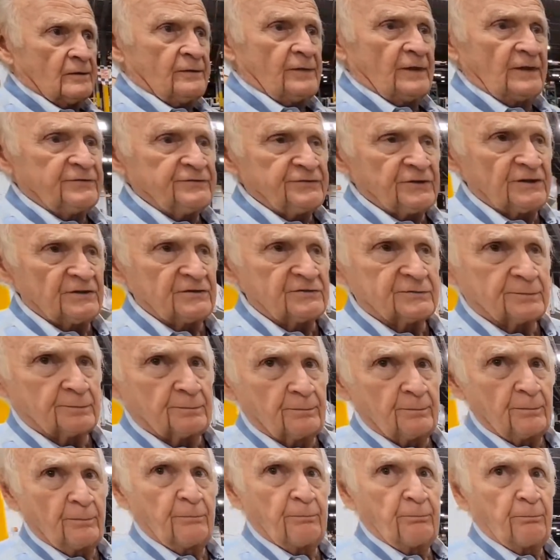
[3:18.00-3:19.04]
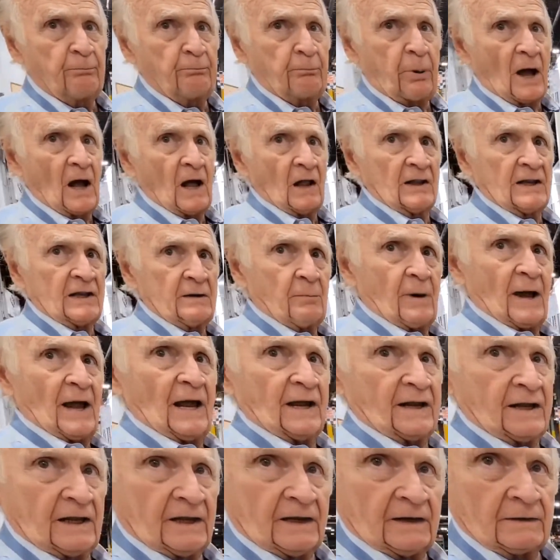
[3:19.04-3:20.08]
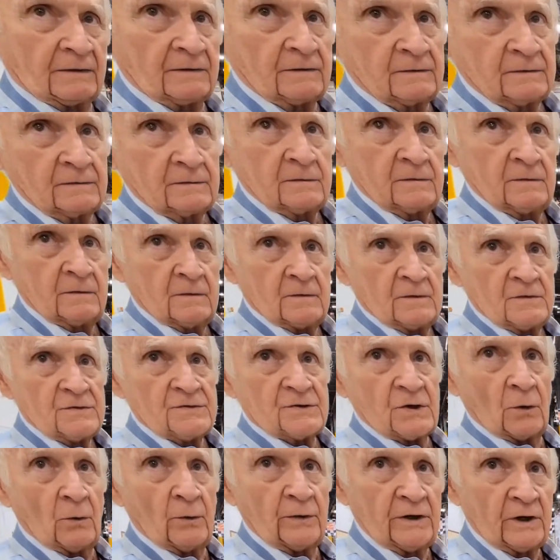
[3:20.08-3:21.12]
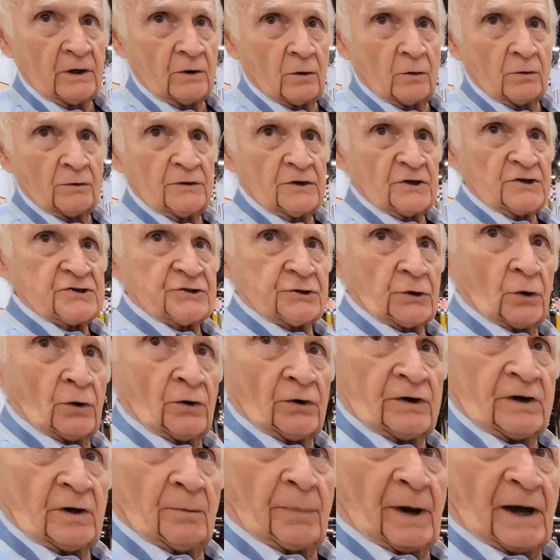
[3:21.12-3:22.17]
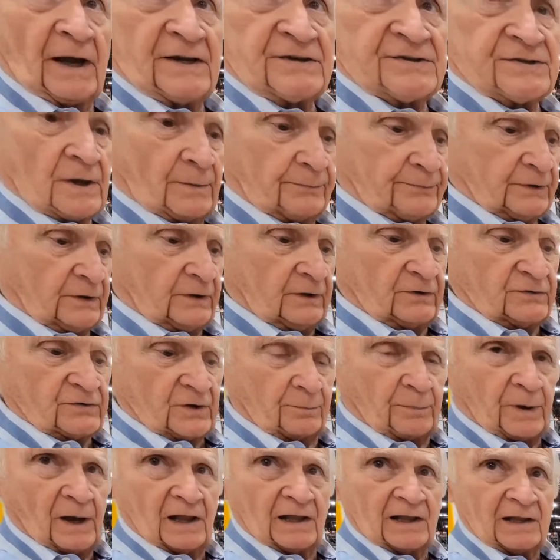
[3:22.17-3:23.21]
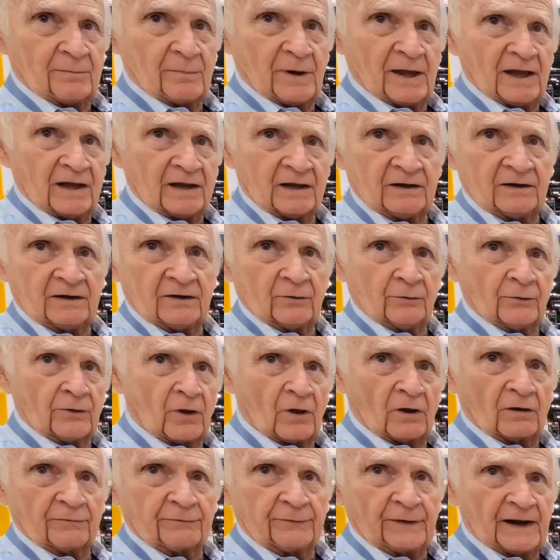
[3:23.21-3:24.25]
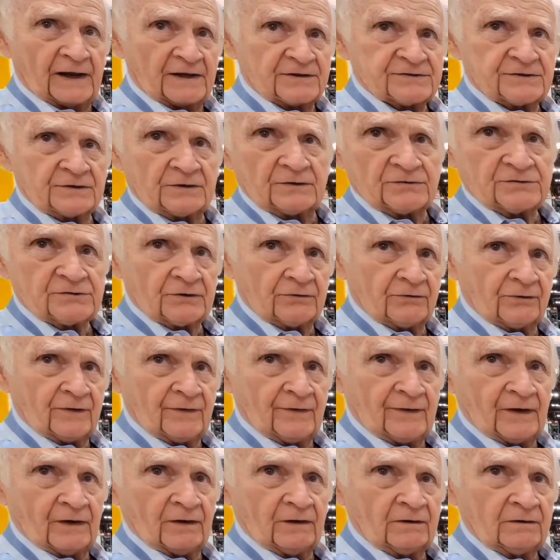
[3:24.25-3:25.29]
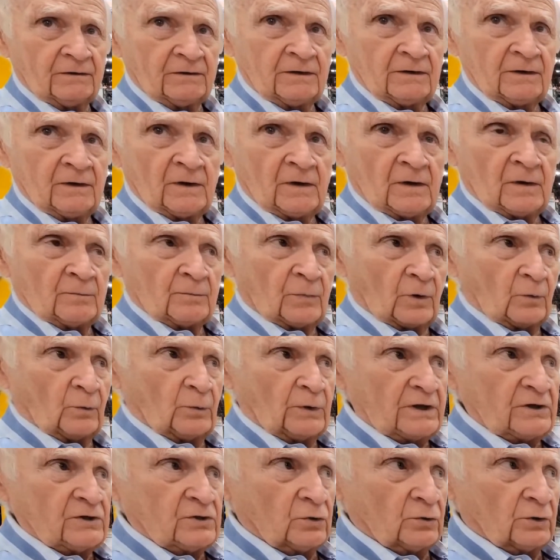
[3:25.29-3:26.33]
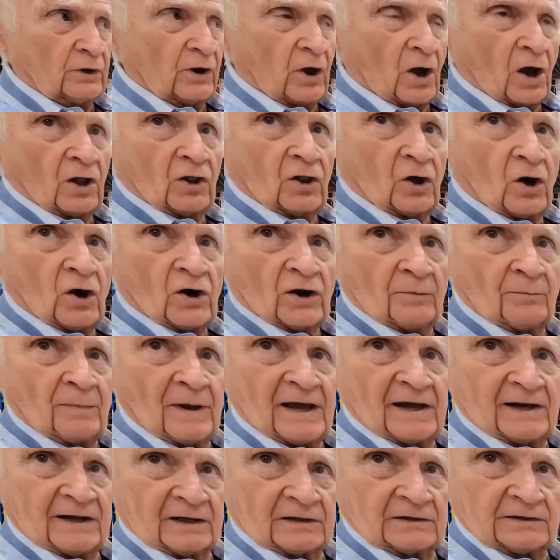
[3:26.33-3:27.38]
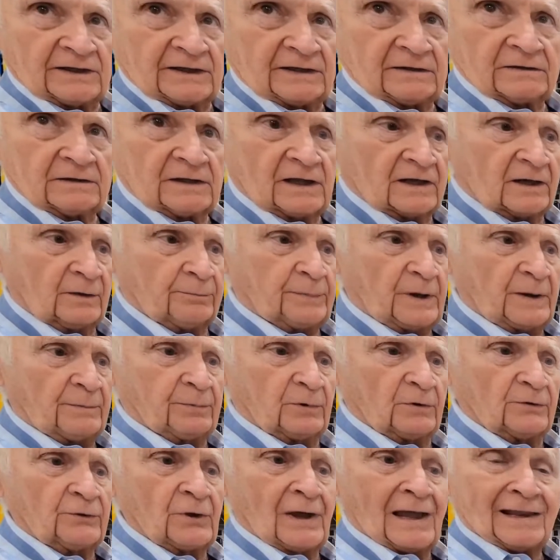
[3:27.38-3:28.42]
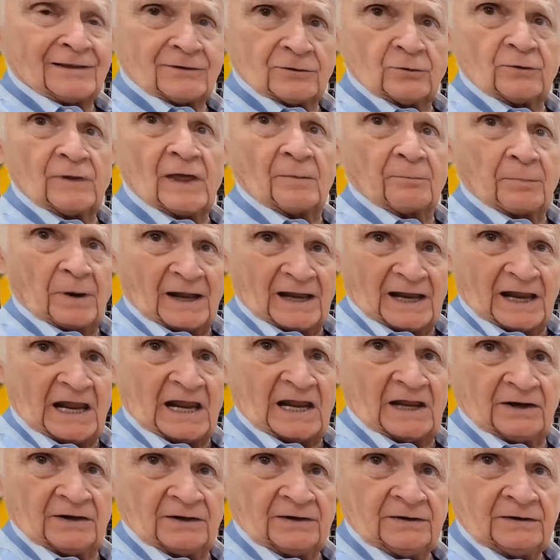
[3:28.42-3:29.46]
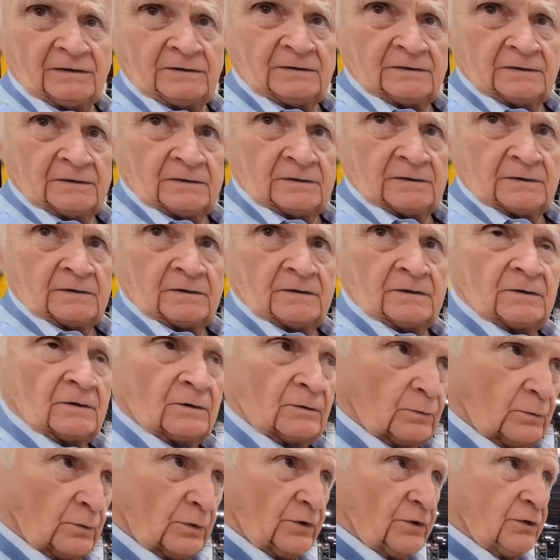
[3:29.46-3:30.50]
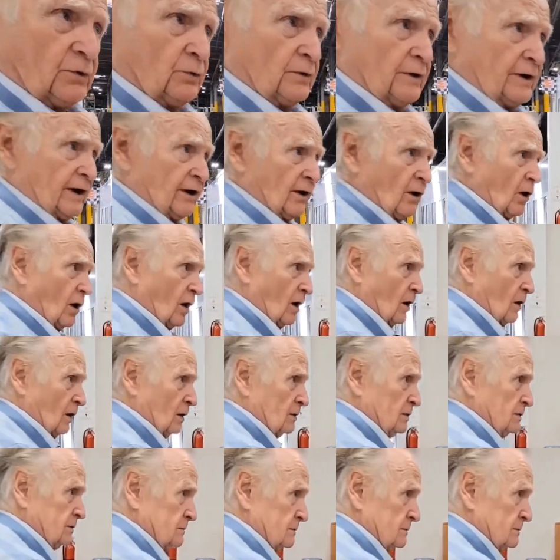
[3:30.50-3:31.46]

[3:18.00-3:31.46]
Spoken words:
This is poly bagging. So when you go to the store and you buy something, there's a poly bag in there with all the fasteners that are in there. We do it all automatically. A lot of people do that by hand. We're doing it all.